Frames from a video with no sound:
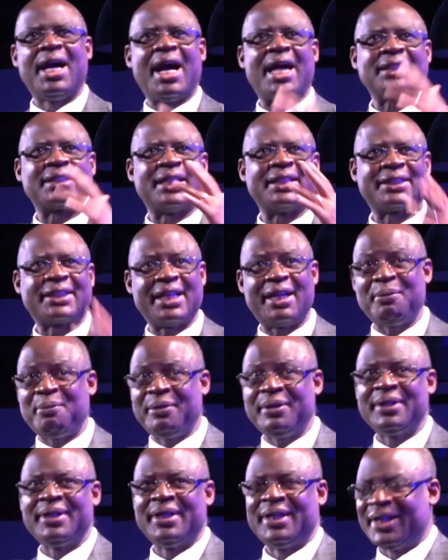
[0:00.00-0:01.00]
As I said,
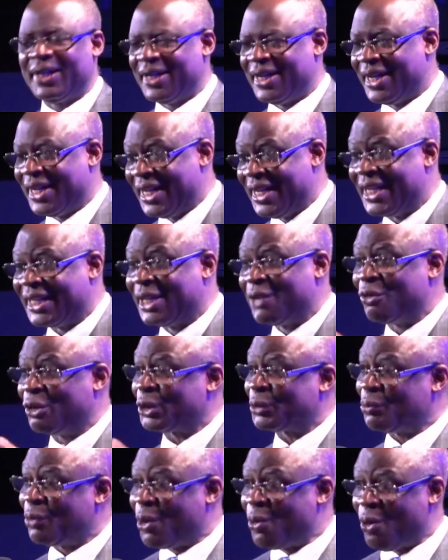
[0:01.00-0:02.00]
it gives us
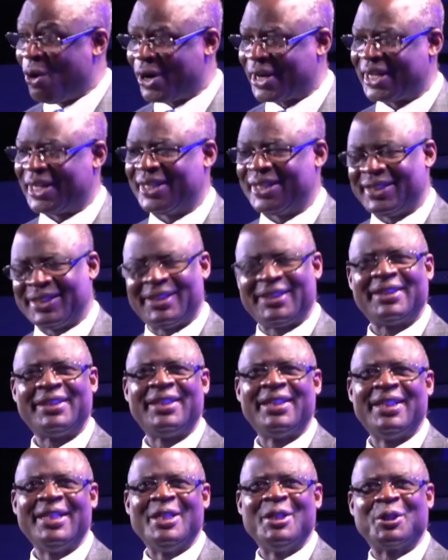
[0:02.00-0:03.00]
more work.
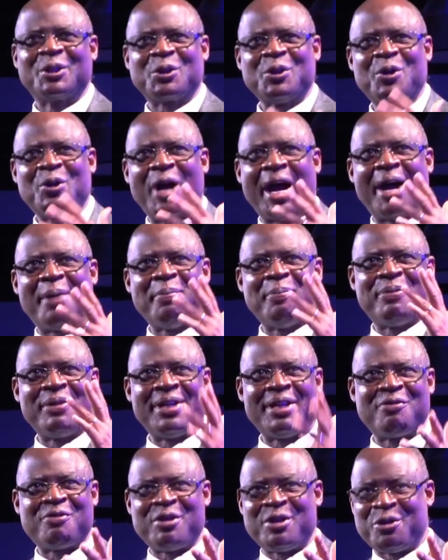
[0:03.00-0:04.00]
So I'm
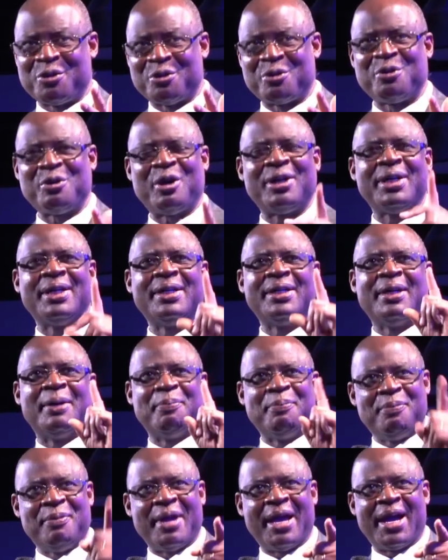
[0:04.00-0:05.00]
believing you.
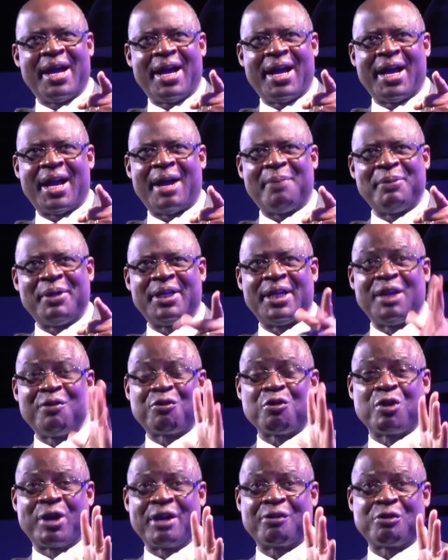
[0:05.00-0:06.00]
If you
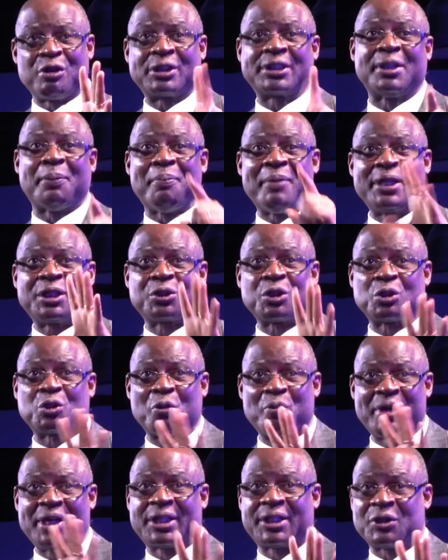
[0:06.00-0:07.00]
give those, make sure
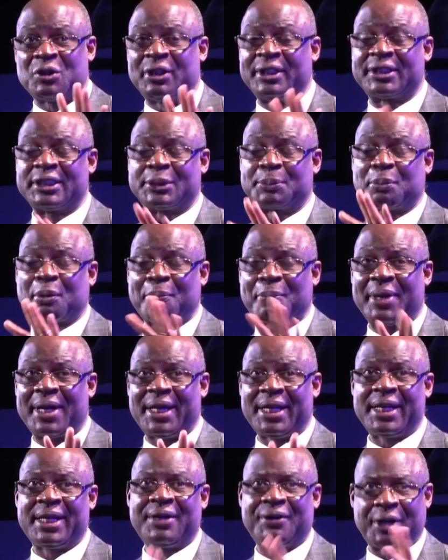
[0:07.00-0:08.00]
it is
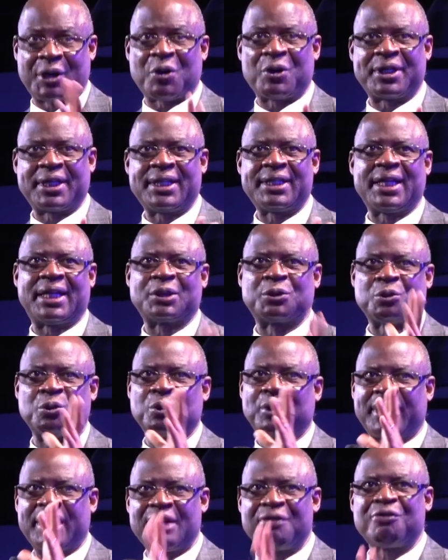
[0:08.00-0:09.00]
properly recorded that you
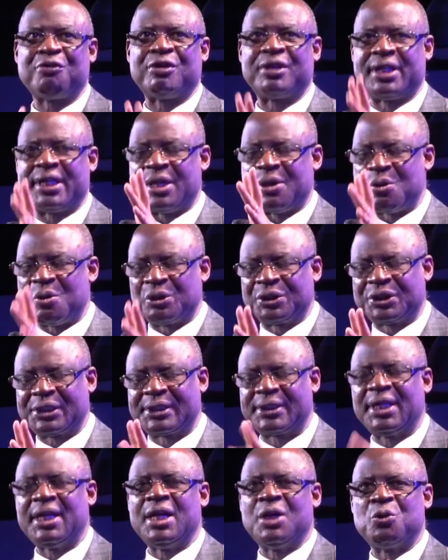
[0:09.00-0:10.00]
give the notes,
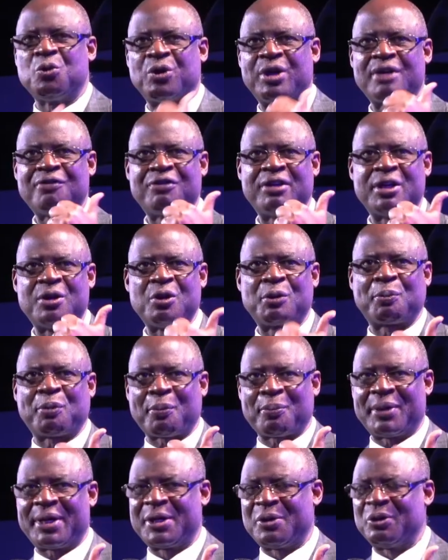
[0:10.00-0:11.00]

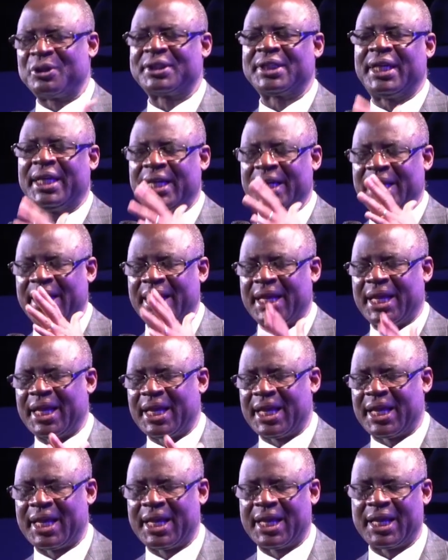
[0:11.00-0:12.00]
proper note in
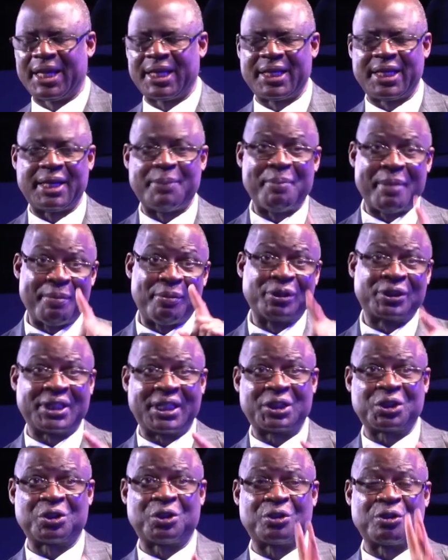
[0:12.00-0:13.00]
the memo
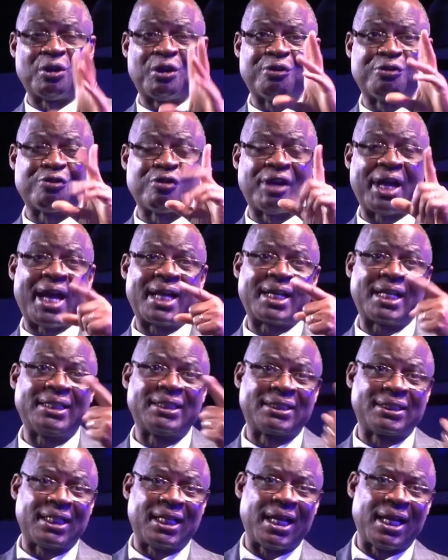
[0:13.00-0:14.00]
section of either
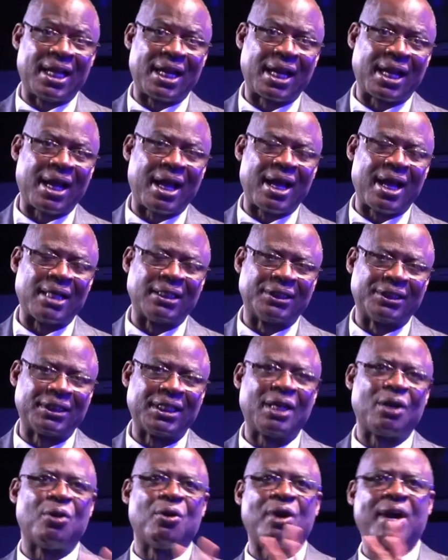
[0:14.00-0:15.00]
Zelle
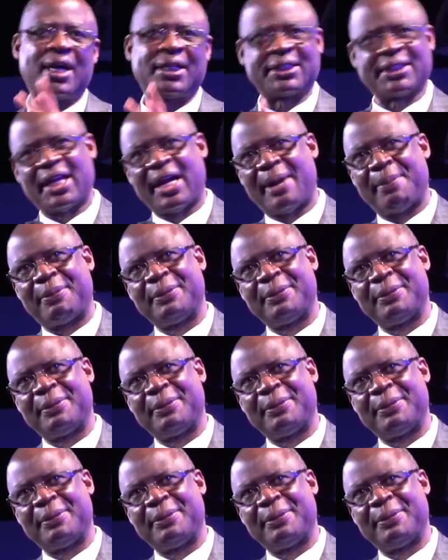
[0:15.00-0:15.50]
or Cash App.